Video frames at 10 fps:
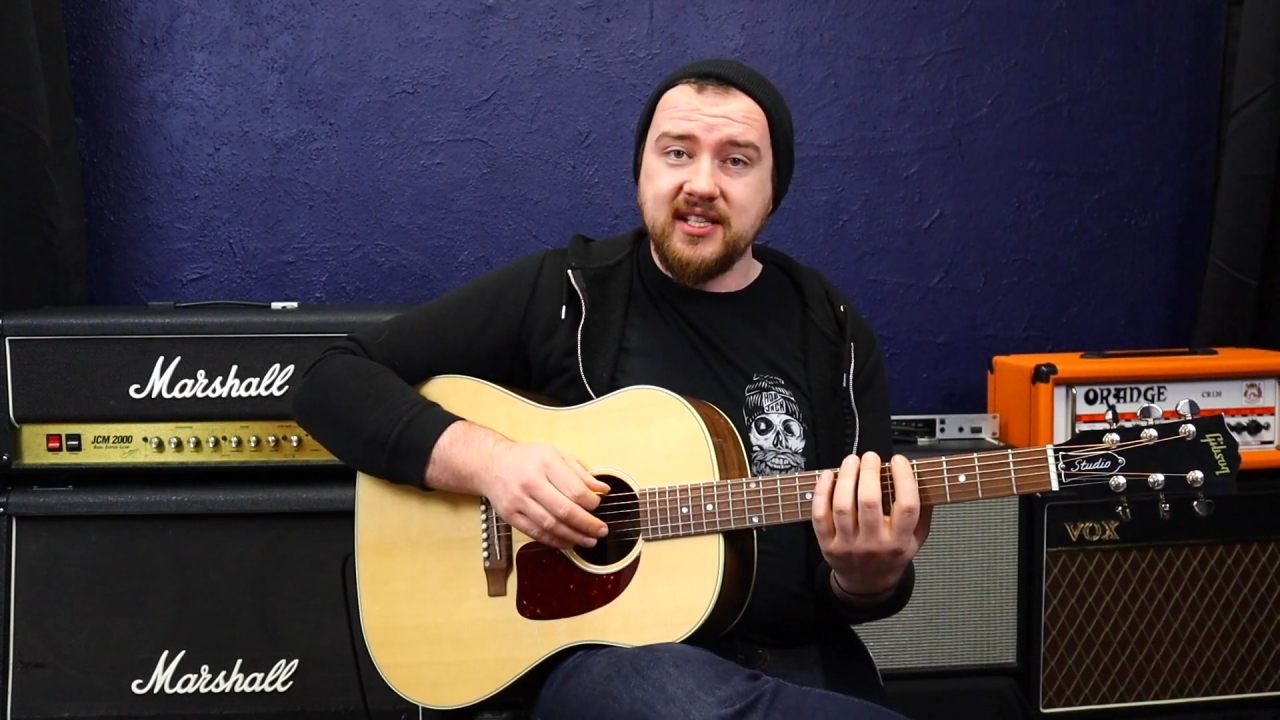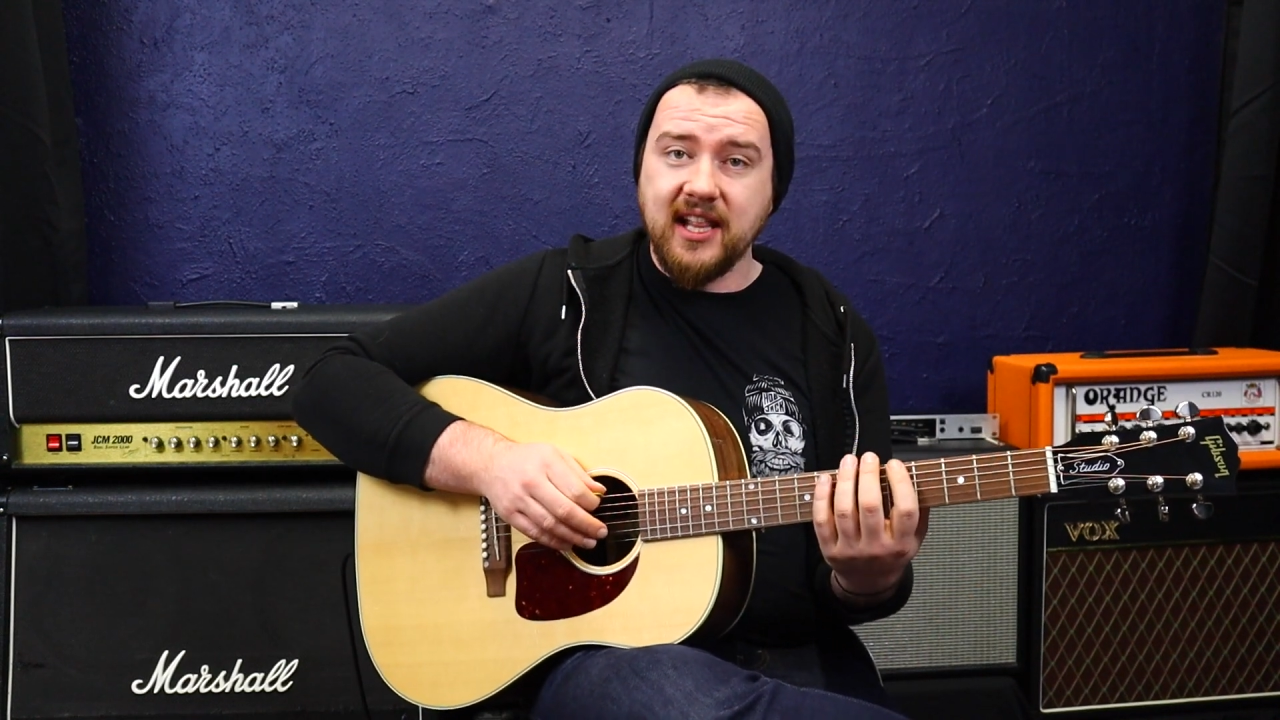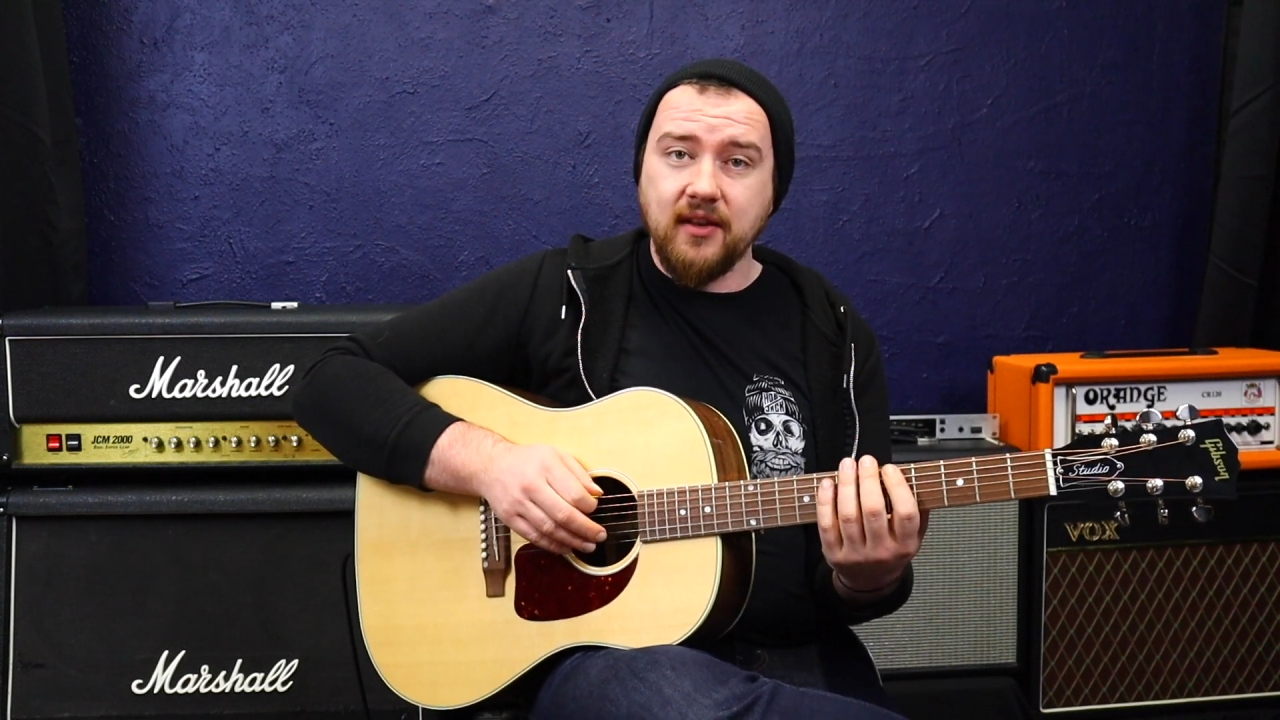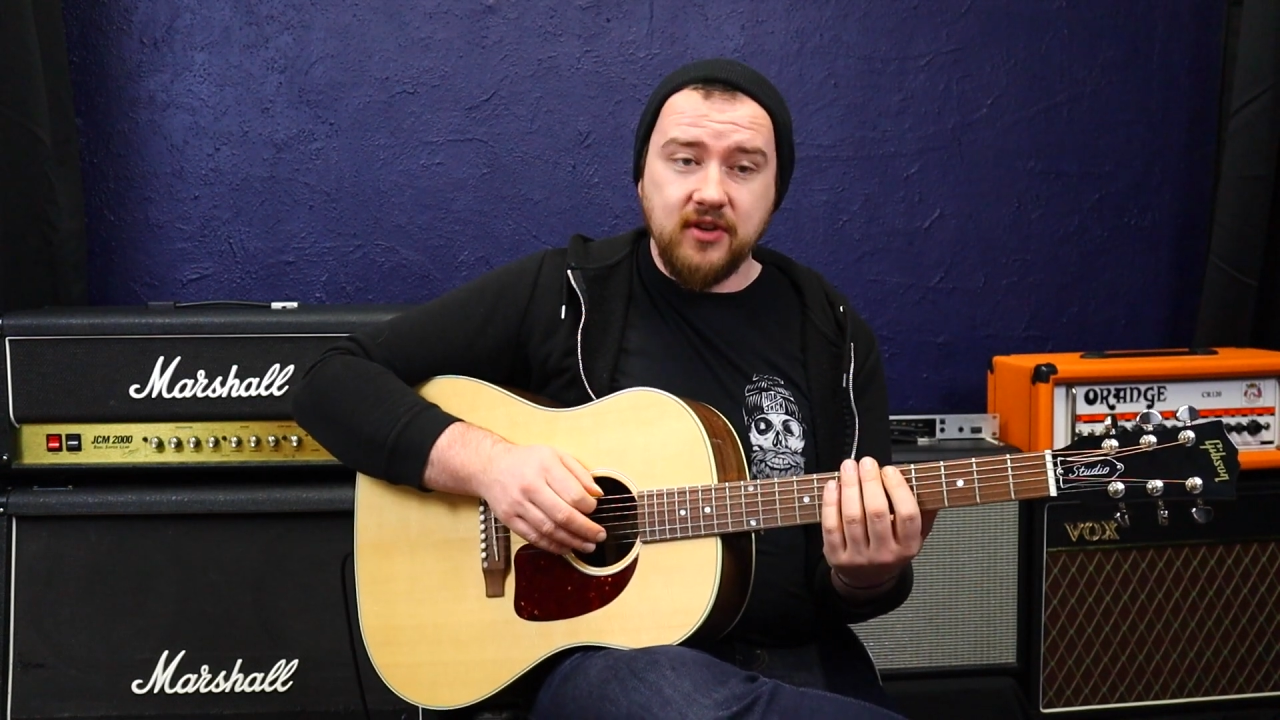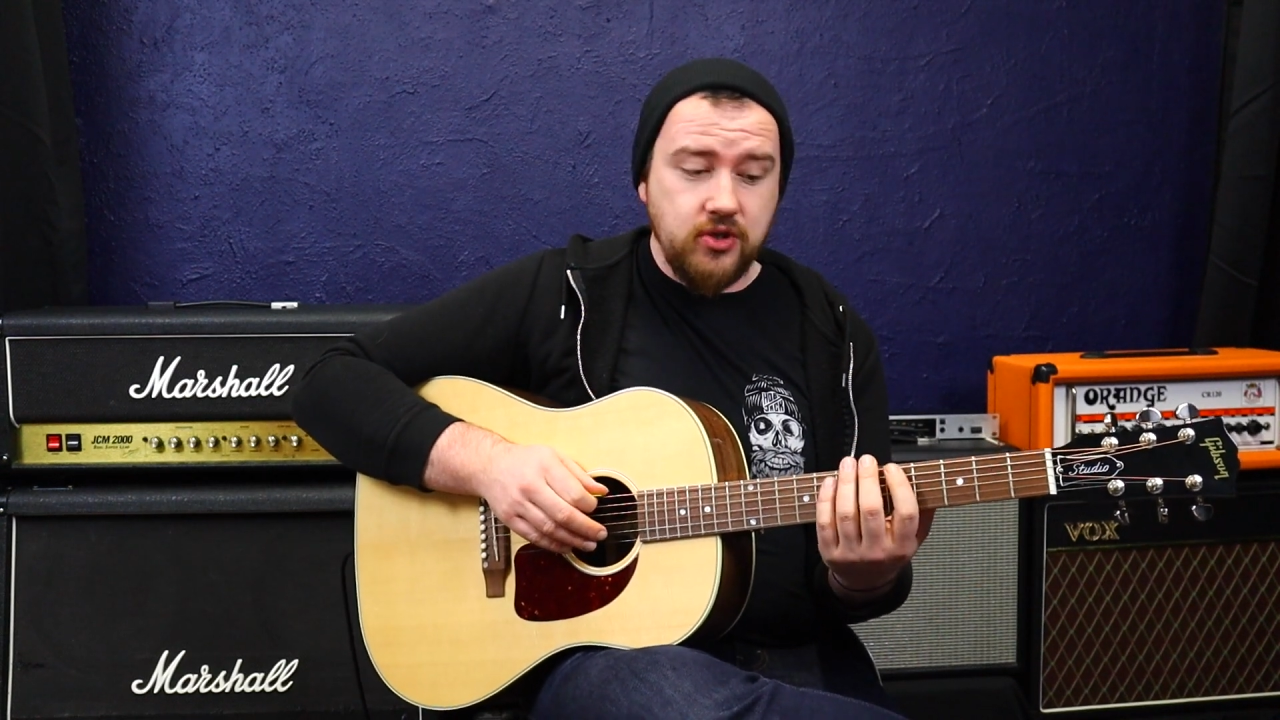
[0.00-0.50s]

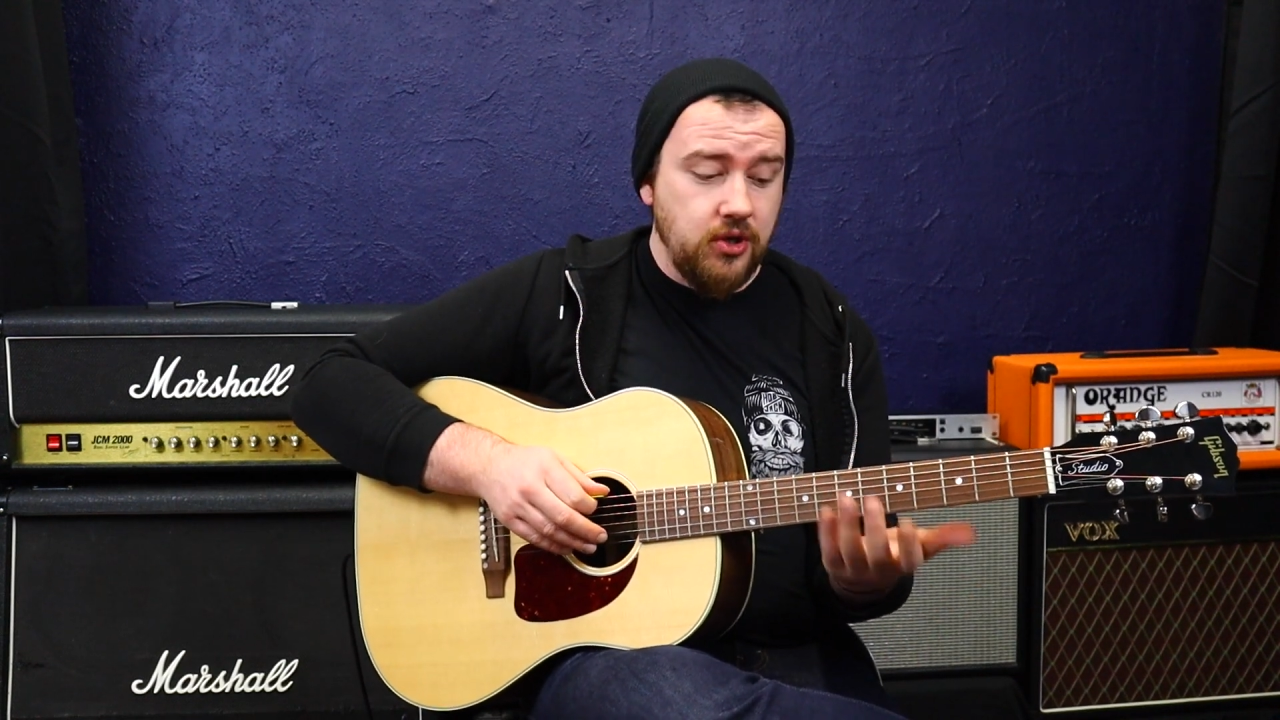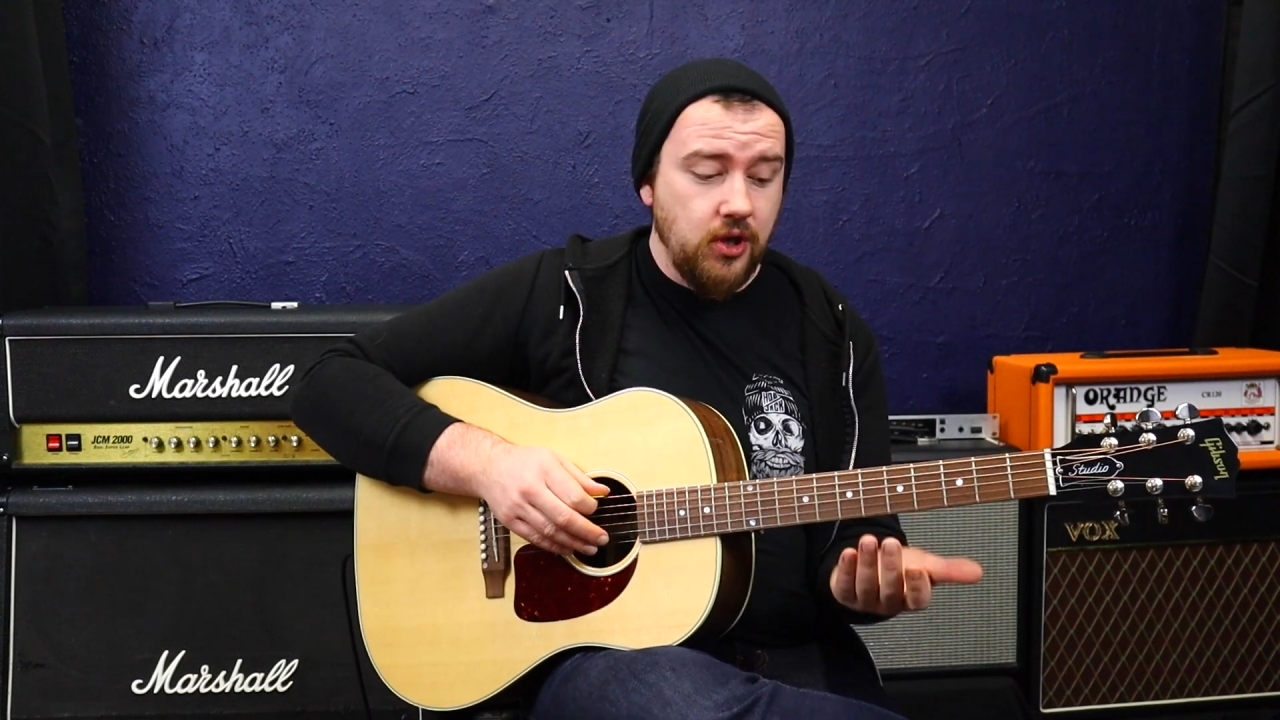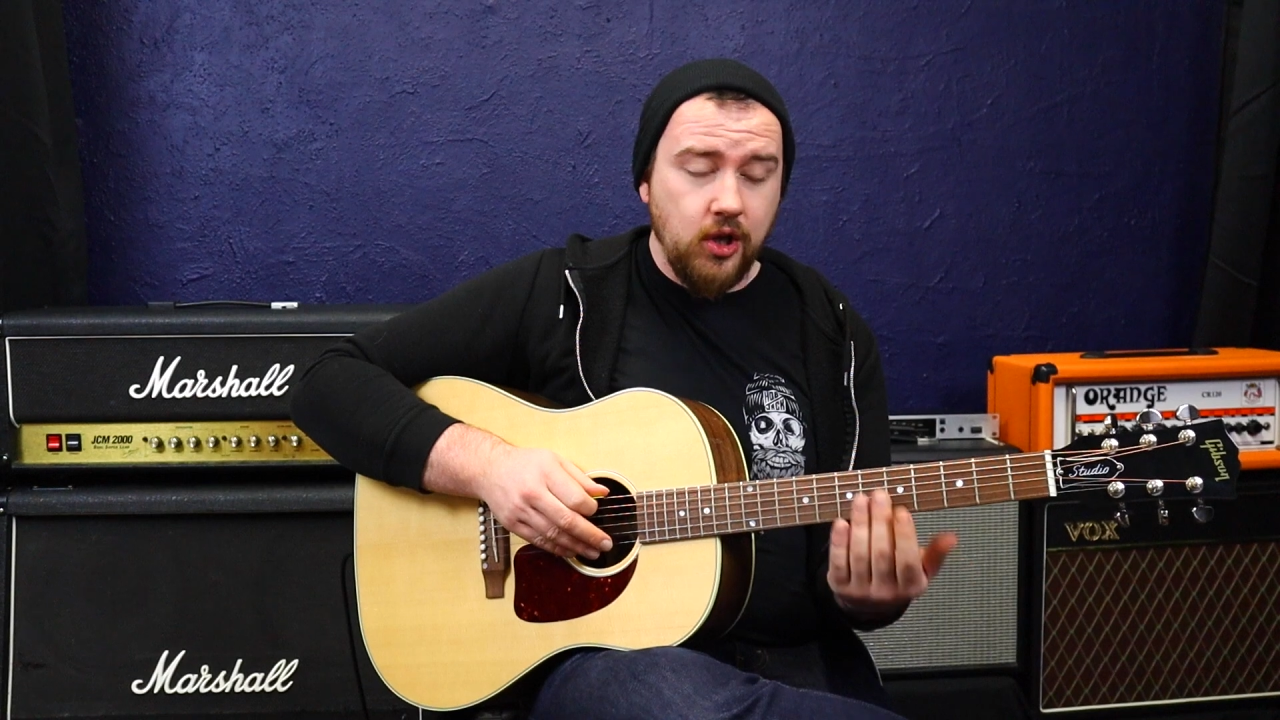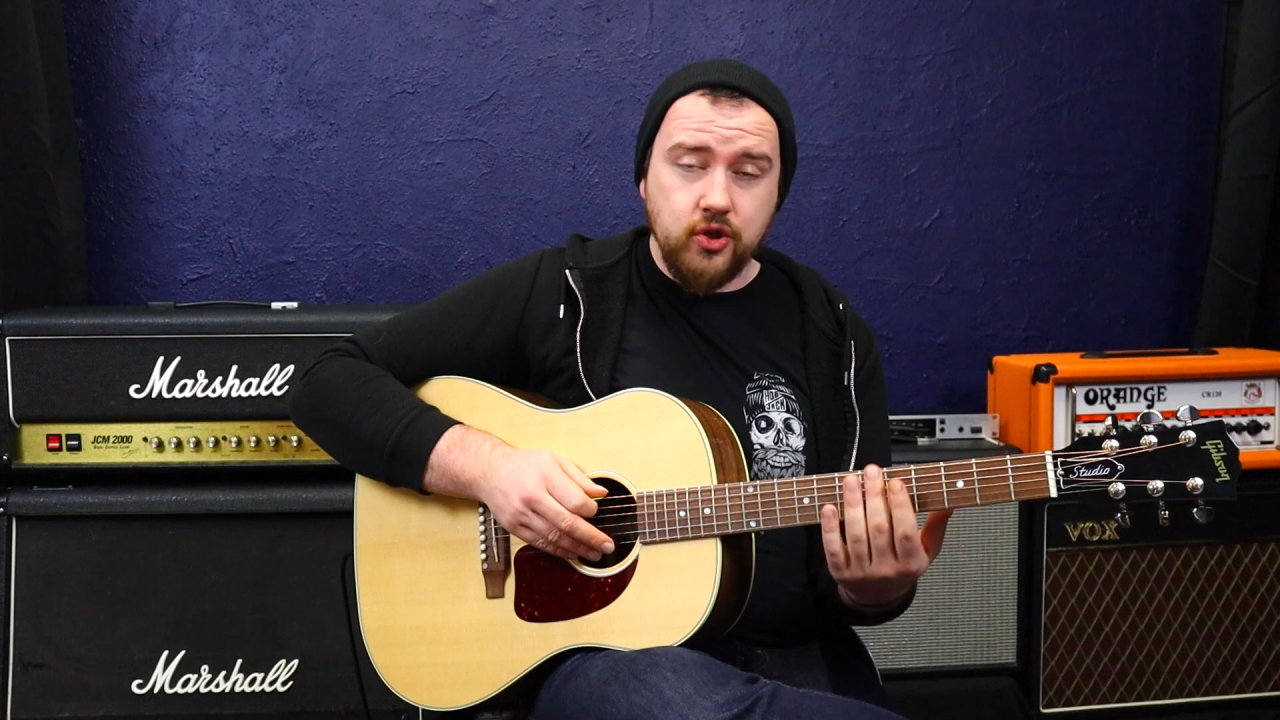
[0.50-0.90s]
television,